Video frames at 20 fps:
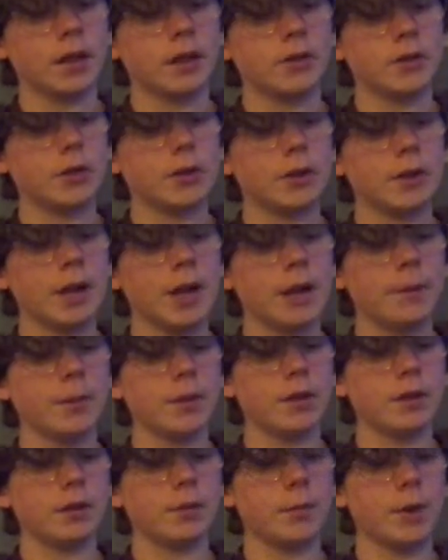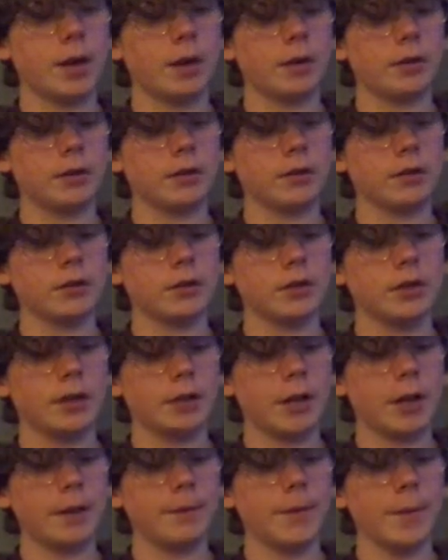She climbed in the mount- she
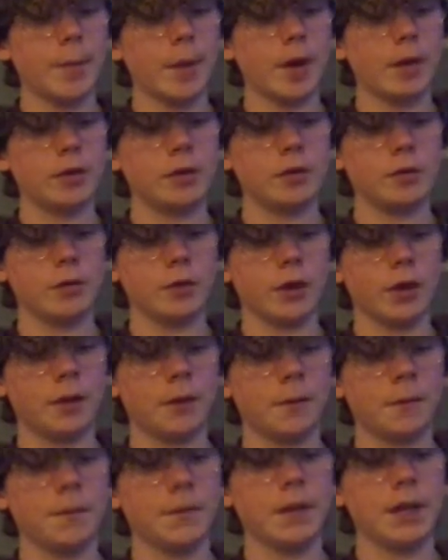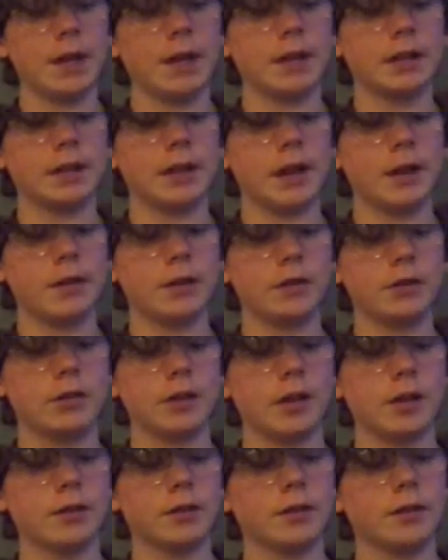climbed the mountain trail, gathered
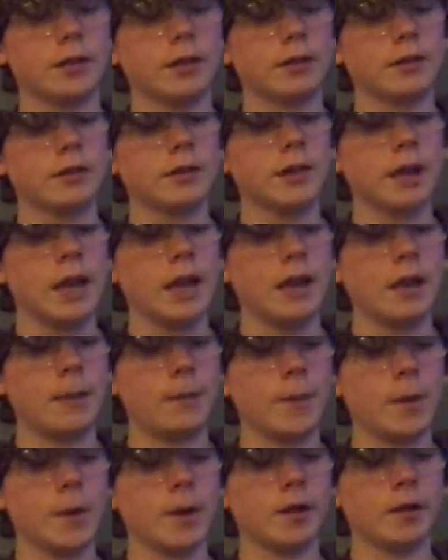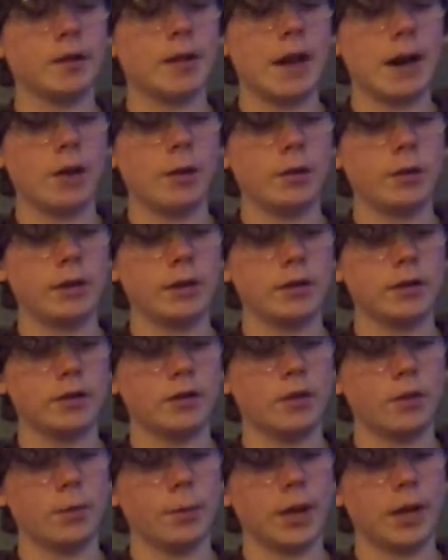chestnuts, and built a towering
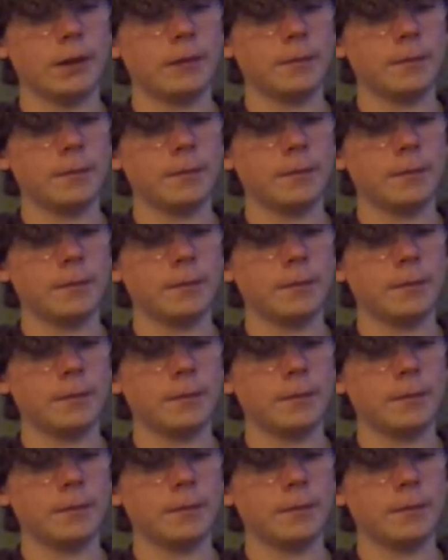snowman.